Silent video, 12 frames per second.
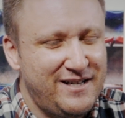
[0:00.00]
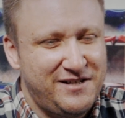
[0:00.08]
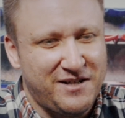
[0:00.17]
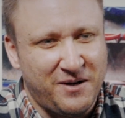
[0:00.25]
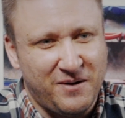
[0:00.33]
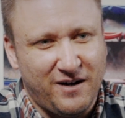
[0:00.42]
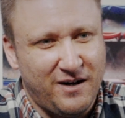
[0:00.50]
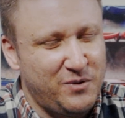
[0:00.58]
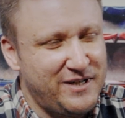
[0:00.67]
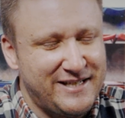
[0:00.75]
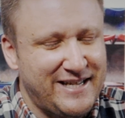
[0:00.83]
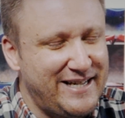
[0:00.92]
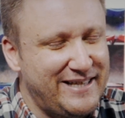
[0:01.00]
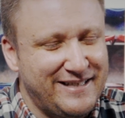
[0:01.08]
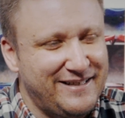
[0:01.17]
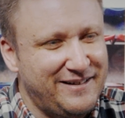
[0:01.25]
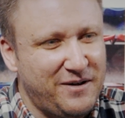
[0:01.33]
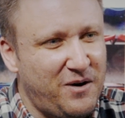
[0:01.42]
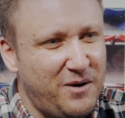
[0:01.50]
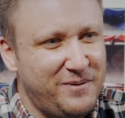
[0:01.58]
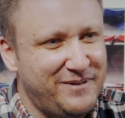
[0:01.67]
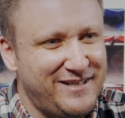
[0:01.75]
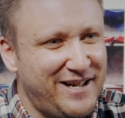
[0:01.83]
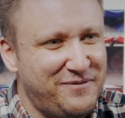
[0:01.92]
So I wouldn't say that I
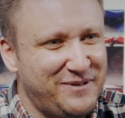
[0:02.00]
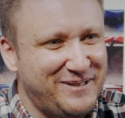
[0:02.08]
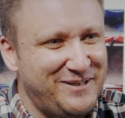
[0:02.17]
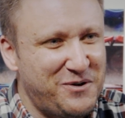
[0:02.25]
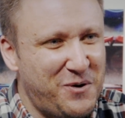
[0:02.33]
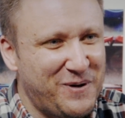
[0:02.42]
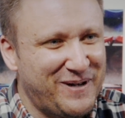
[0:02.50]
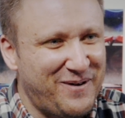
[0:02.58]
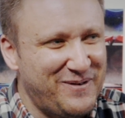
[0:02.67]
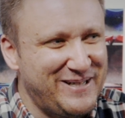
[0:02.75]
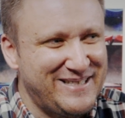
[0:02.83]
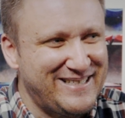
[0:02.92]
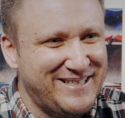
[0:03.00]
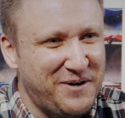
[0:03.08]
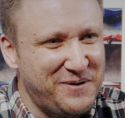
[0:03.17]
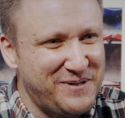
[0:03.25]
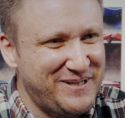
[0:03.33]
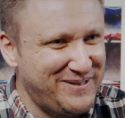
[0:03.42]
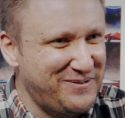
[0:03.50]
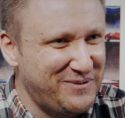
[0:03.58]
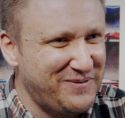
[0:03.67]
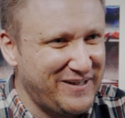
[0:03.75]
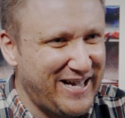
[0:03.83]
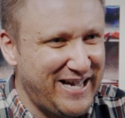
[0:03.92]
was ever not going to go to
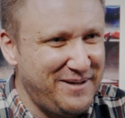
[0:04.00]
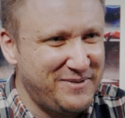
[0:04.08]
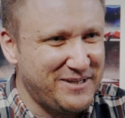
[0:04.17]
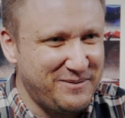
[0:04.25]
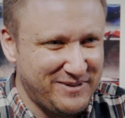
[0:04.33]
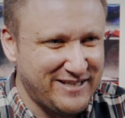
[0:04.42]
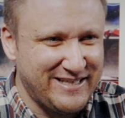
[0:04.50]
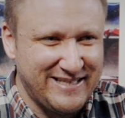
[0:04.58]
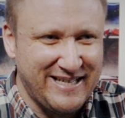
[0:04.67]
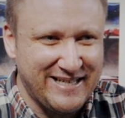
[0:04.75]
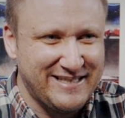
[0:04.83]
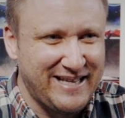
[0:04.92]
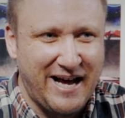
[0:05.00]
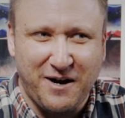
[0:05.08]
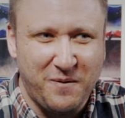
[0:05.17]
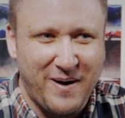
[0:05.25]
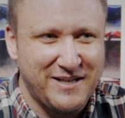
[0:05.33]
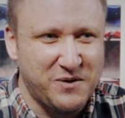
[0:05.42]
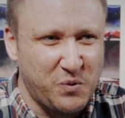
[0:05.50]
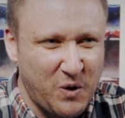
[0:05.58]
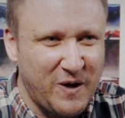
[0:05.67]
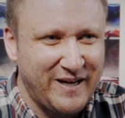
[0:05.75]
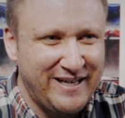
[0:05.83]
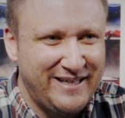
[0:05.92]
all of the games. I was going to stick to that no matter
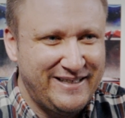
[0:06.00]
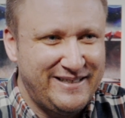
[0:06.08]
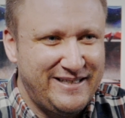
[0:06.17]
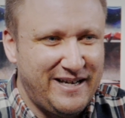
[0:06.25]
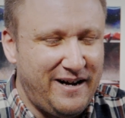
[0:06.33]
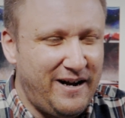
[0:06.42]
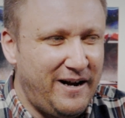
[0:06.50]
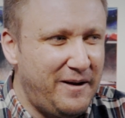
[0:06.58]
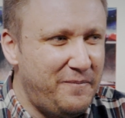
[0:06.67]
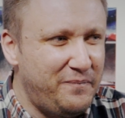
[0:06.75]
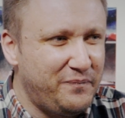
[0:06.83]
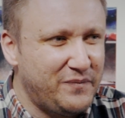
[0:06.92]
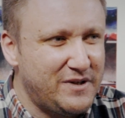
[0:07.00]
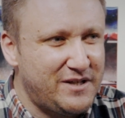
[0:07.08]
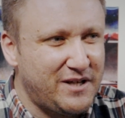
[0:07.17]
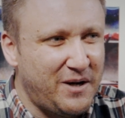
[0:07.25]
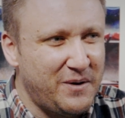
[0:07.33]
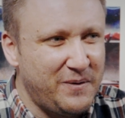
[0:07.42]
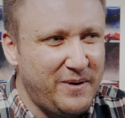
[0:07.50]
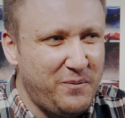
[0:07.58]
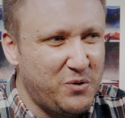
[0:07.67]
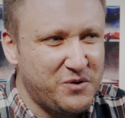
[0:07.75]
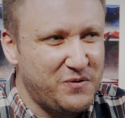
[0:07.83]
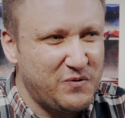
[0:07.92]
what. So
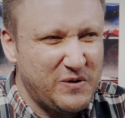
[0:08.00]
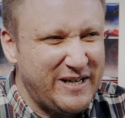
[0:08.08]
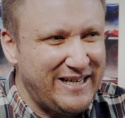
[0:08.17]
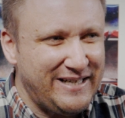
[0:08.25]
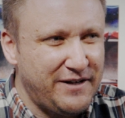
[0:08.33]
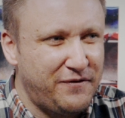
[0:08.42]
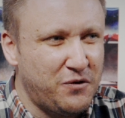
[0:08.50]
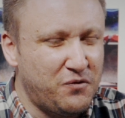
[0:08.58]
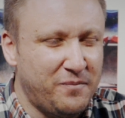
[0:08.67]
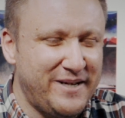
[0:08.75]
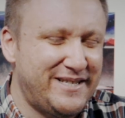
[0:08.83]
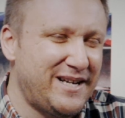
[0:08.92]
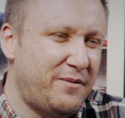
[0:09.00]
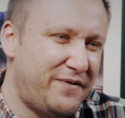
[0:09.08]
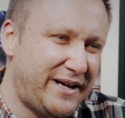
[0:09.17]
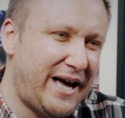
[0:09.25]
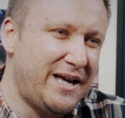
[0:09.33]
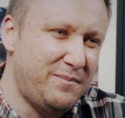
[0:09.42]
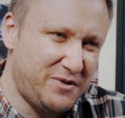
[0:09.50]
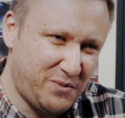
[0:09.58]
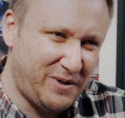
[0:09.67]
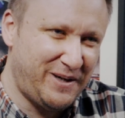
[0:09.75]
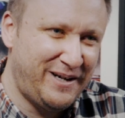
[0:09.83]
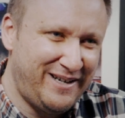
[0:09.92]
it wasn't really difficult for me. Some of the games
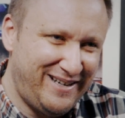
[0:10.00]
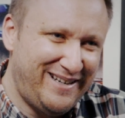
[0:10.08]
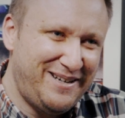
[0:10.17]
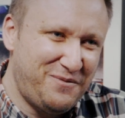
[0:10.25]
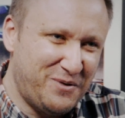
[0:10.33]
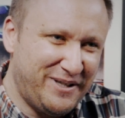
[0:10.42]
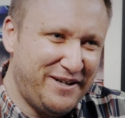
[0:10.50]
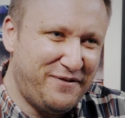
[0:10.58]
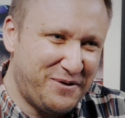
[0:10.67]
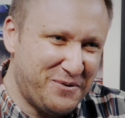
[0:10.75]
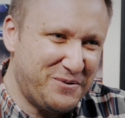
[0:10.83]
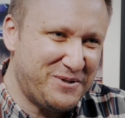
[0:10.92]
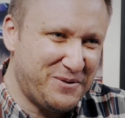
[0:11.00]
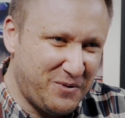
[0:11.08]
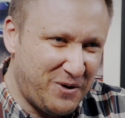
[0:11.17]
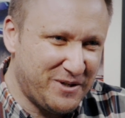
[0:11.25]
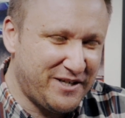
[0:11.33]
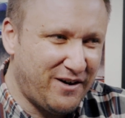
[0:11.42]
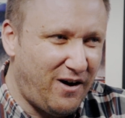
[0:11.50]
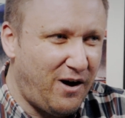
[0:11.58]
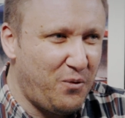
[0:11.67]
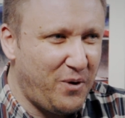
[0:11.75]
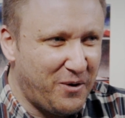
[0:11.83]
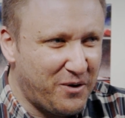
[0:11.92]
were difficult to watch, and
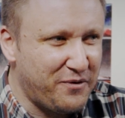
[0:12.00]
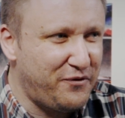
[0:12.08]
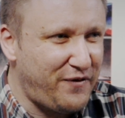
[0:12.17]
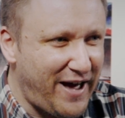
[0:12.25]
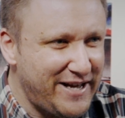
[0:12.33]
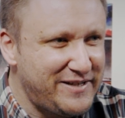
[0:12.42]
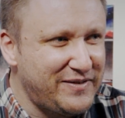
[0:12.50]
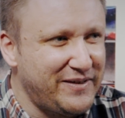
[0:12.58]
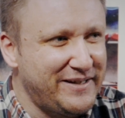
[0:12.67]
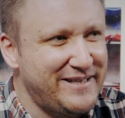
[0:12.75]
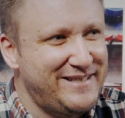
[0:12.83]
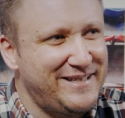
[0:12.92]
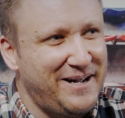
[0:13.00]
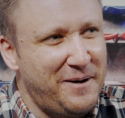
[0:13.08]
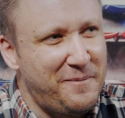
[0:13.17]
I will confess that